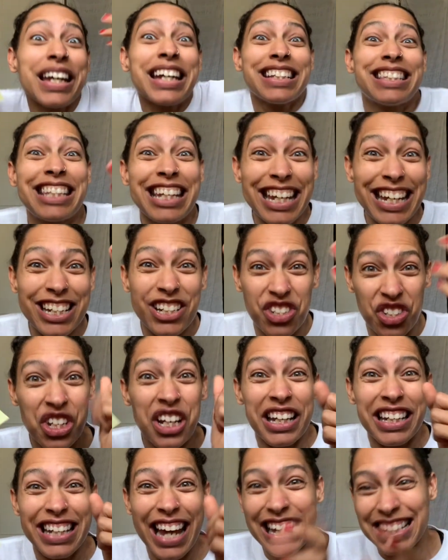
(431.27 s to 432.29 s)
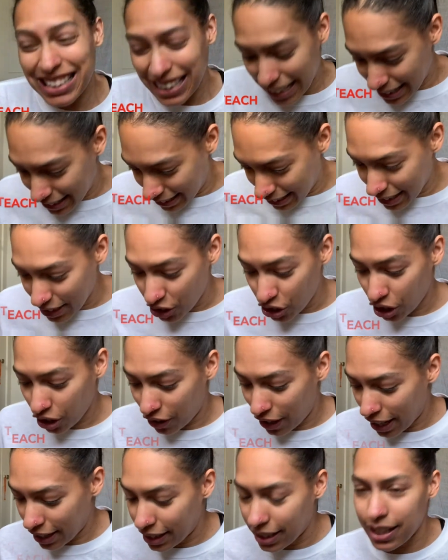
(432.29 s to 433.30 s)
teach. Yes, it's teach.
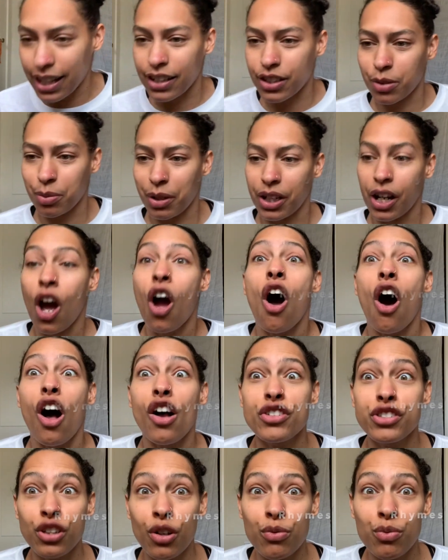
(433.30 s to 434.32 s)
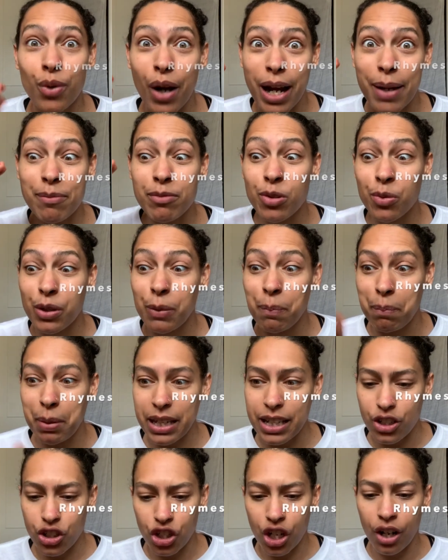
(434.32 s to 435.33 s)
Okay, the next word also rhymes with
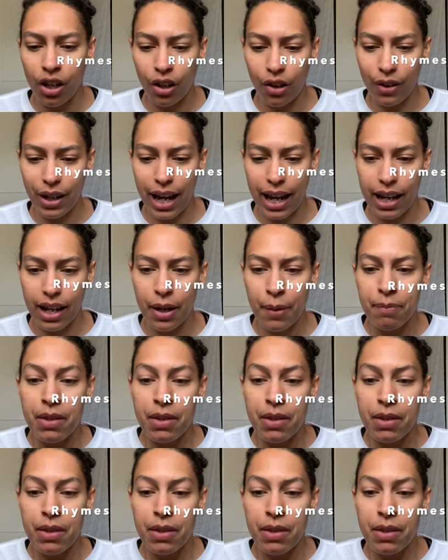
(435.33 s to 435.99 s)
beach. Okay.